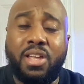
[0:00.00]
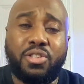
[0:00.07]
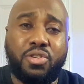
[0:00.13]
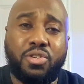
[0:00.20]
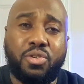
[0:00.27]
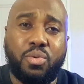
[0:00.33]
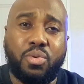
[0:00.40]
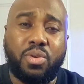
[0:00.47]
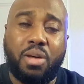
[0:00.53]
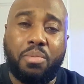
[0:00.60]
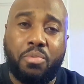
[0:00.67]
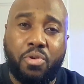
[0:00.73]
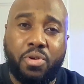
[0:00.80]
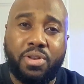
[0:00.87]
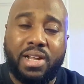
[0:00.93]
to
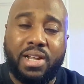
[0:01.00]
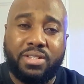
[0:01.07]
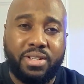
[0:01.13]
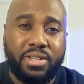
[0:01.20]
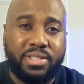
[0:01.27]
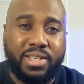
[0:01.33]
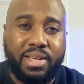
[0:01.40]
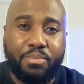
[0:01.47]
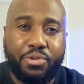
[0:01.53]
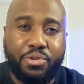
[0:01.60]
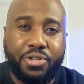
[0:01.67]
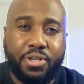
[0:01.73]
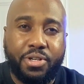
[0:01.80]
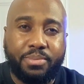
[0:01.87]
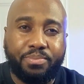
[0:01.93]
come on at a certain
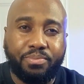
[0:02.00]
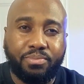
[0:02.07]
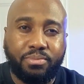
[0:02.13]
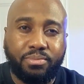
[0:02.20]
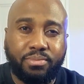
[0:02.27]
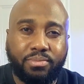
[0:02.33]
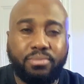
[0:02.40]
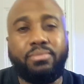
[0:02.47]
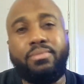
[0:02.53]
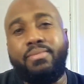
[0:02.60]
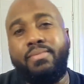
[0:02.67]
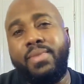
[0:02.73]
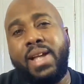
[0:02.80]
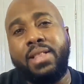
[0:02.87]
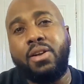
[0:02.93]
temperature
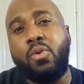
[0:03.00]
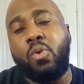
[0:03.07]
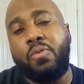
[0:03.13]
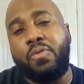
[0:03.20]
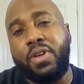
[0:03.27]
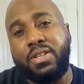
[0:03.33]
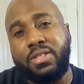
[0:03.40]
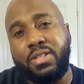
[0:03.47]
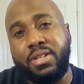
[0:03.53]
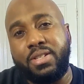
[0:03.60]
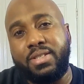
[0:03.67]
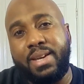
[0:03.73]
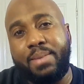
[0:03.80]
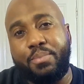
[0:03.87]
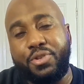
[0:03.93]
and go off at a certain
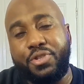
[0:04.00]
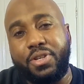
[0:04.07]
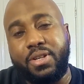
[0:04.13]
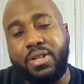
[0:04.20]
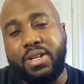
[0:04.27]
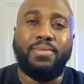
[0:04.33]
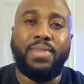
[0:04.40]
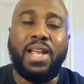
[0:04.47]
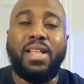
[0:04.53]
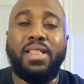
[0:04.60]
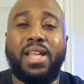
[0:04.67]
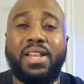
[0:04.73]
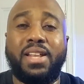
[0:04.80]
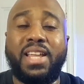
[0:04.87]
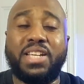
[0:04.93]
temperature.
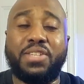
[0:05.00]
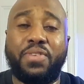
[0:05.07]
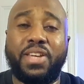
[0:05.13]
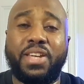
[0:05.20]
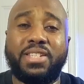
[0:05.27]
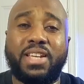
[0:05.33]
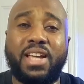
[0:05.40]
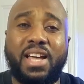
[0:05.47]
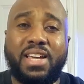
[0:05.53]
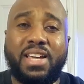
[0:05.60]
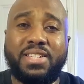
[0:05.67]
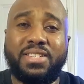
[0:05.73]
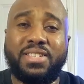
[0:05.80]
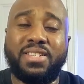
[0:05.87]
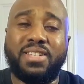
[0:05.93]
And the next thing is,
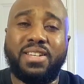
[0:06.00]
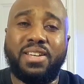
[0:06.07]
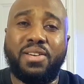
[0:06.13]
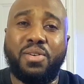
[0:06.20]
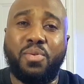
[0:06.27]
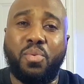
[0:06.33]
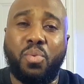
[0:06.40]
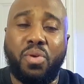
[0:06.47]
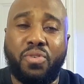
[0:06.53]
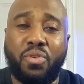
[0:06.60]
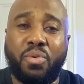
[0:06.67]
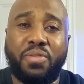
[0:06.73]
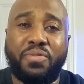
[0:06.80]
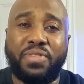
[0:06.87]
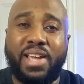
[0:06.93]
guys, with a
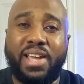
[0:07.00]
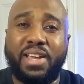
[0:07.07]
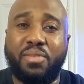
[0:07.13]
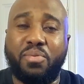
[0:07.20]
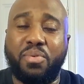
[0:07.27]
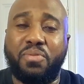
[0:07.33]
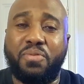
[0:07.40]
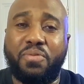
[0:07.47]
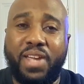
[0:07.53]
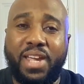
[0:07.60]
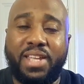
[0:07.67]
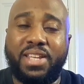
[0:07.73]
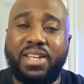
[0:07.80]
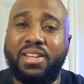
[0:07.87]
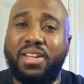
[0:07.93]
reef tank, with
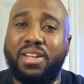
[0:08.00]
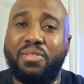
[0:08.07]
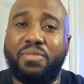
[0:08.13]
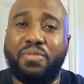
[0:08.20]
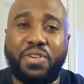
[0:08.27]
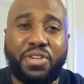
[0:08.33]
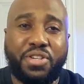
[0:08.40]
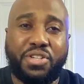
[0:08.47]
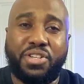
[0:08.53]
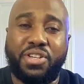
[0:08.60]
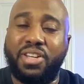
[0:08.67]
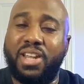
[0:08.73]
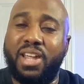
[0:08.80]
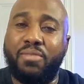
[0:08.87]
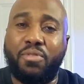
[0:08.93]
feeding and fish
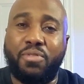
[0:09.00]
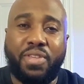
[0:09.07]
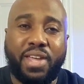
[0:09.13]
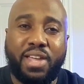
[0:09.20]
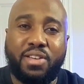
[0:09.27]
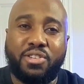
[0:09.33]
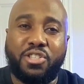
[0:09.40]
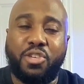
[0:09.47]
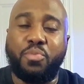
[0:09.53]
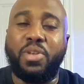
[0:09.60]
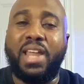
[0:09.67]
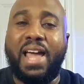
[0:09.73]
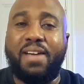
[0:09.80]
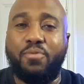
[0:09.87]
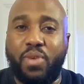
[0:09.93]
and everything else, you will
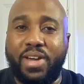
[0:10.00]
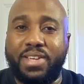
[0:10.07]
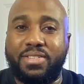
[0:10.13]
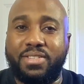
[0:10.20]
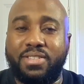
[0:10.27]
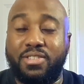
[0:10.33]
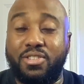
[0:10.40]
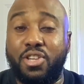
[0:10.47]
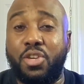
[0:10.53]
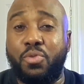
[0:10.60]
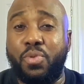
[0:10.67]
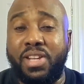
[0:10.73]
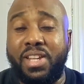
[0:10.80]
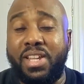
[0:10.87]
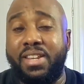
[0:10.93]
have waste. So you
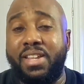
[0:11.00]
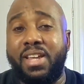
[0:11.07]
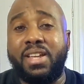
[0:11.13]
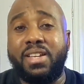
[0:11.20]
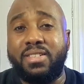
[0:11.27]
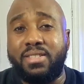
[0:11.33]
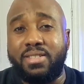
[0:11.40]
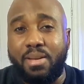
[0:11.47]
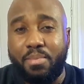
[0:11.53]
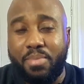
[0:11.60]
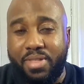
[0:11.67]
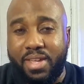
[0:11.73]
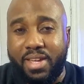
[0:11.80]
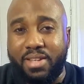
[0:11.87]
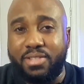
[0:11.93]
will need
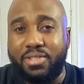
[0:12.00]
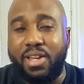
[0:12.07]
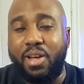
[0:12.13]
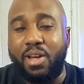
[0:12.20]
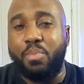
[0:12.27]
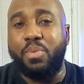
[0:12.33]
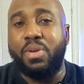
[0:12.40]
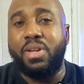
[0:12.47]
something to help